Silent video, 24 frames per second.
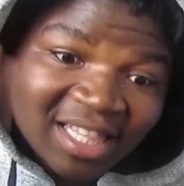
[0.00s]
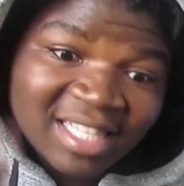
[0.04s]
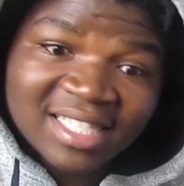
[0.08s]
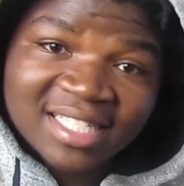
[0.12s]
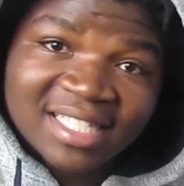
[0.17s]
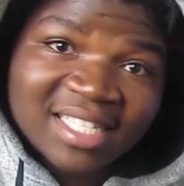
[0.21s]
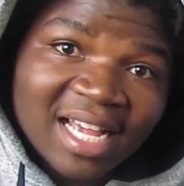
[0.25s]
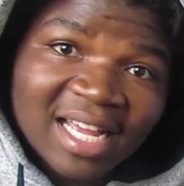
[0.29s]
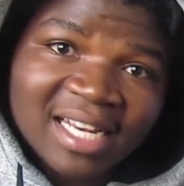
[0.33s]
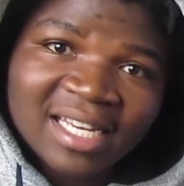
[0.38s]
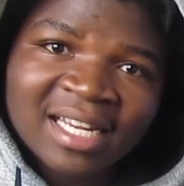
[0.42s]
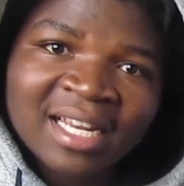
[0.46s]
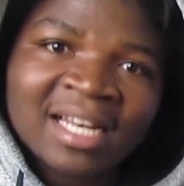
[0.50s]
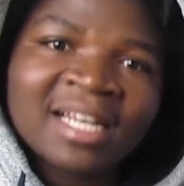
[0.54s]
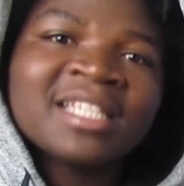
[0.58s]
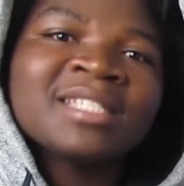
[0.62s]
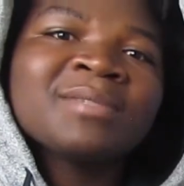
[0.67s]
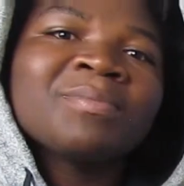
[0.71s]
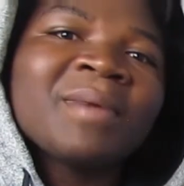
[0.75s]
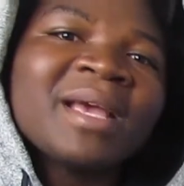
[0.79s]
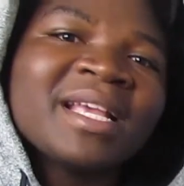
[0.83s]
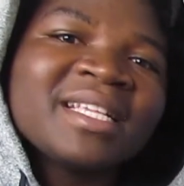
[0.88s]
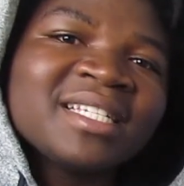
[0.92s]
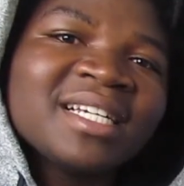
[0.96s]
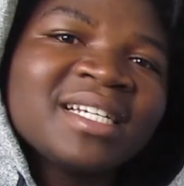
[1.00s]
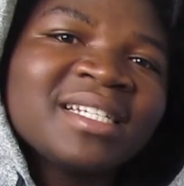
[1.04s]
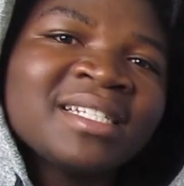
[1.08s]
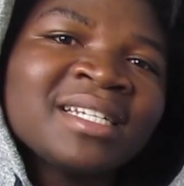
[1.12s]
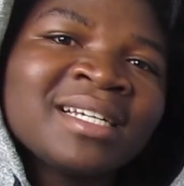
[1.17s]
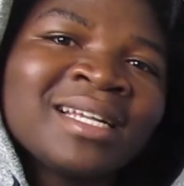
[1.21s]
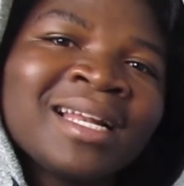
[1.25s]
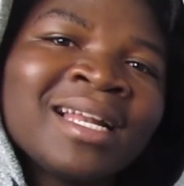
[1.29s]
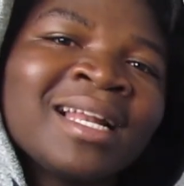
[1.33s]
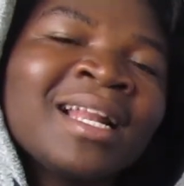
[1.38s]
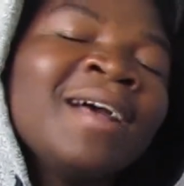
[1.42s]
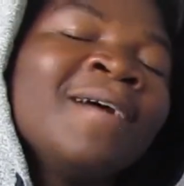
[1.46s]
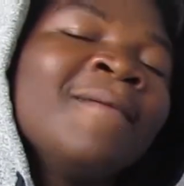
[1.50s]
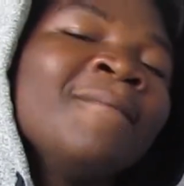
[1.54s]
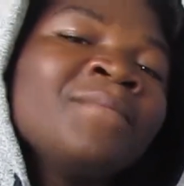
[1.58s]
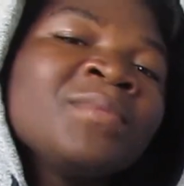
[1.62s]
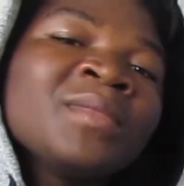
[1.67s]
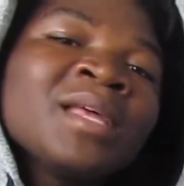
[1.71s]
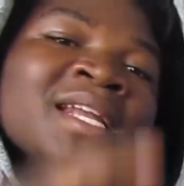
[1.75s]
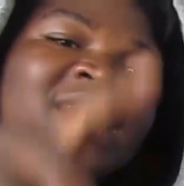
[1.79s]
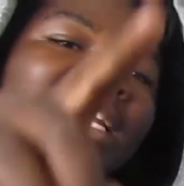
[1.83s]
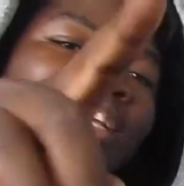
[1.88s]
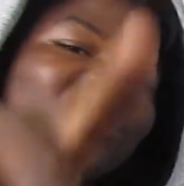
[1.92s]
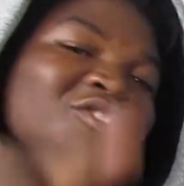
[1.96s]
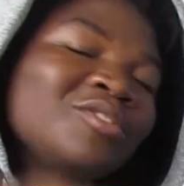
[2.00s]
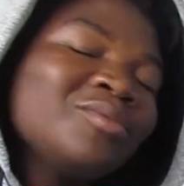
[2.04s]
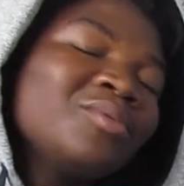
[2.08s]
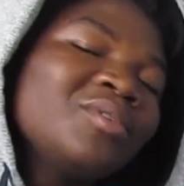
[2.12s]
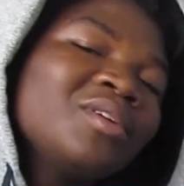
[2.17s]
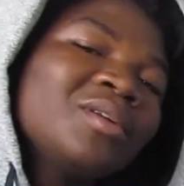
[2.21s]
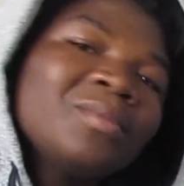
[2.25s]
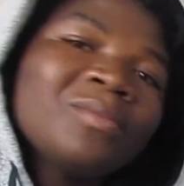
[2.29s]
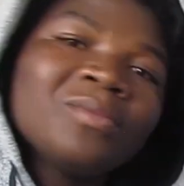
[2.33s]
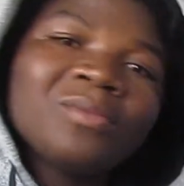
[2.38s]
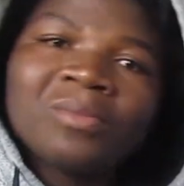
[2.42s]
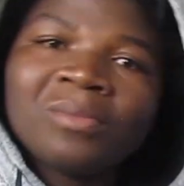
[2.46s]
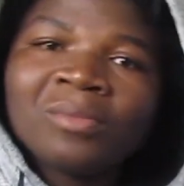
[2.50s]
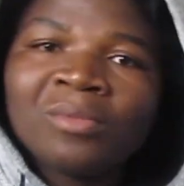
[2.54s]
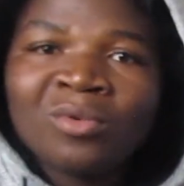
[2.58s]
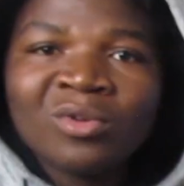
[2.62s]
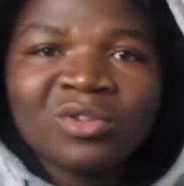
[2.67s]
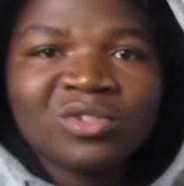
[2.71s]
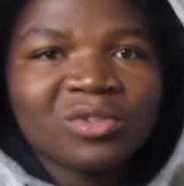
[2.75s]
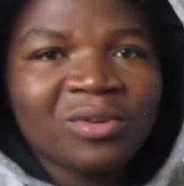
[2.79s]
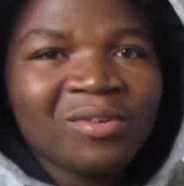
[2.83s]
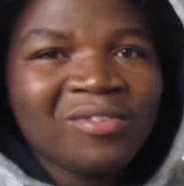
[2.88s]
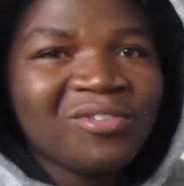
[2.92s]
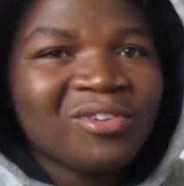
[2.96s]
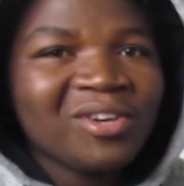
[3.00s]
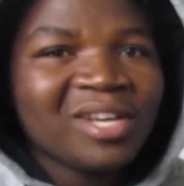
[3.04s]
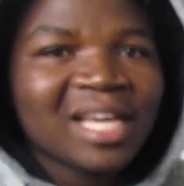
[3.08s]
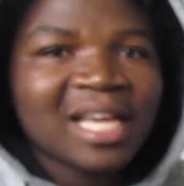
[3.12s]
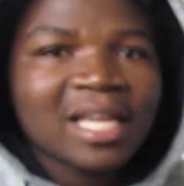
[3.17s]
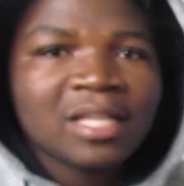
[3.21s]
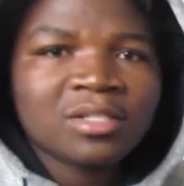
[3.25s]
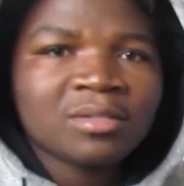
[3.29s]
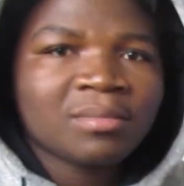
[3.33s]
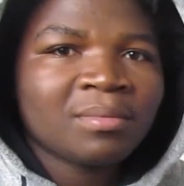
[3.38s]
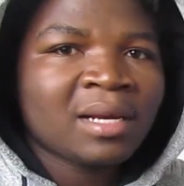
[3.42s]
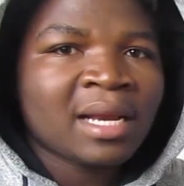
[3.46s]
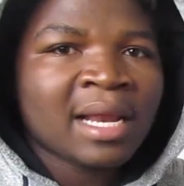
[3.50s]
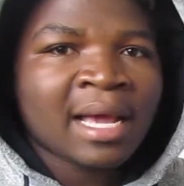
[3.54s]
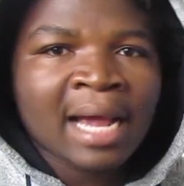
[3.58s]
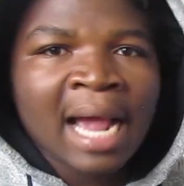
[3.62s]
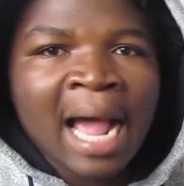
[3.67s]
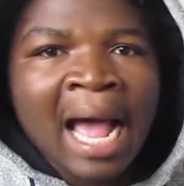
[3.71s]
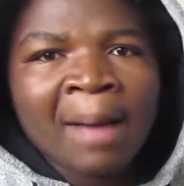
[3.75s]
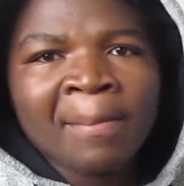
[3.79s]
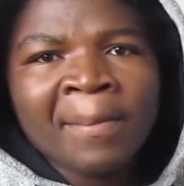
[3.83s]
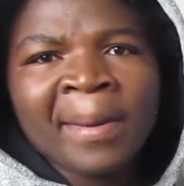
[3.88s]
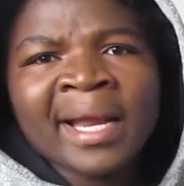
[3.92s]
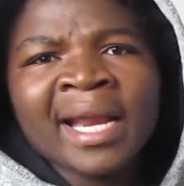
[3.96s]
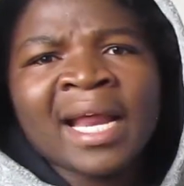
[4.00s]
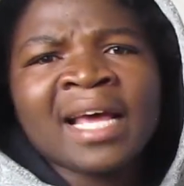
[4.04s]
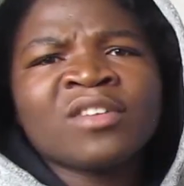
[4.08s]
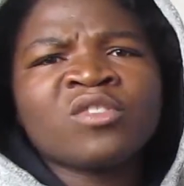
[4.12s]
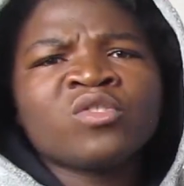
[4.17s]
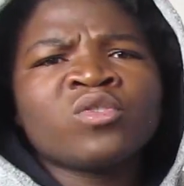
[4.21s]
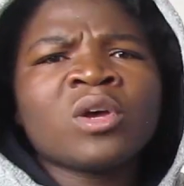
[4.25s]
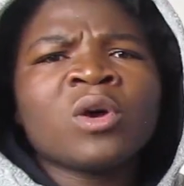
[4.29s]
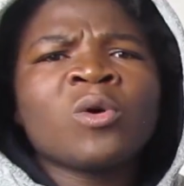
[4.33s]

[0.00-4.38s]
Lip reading: this channel. It's my channel. That's the word most of you niggas will be like, ah, but I